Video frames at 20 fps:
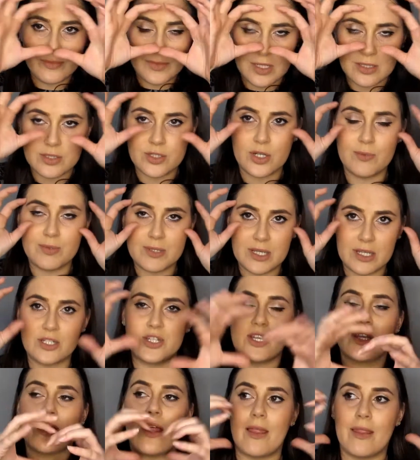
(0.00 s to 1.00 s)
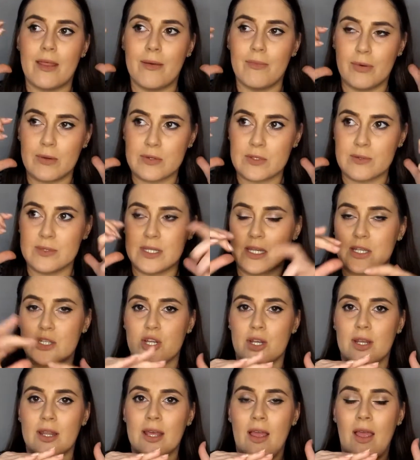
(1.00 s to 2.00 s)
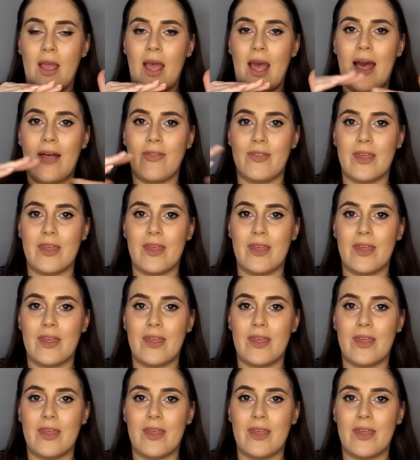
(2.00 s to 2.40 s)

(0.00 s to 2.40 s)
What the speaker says: top section and then bottom section, and